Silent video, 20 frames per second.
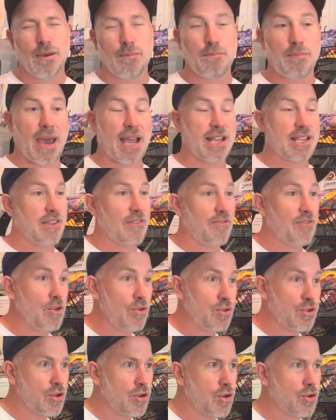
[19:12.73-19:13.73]
Back to the
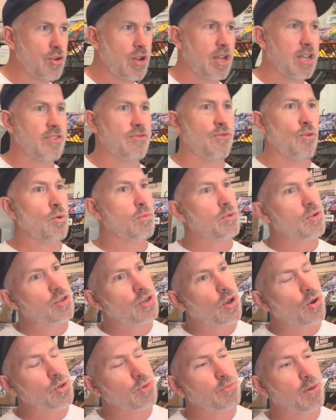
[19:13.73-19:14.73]
Future, Transformers,
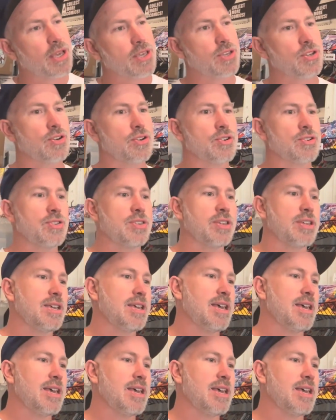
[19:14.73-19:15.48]
Ghostbusters.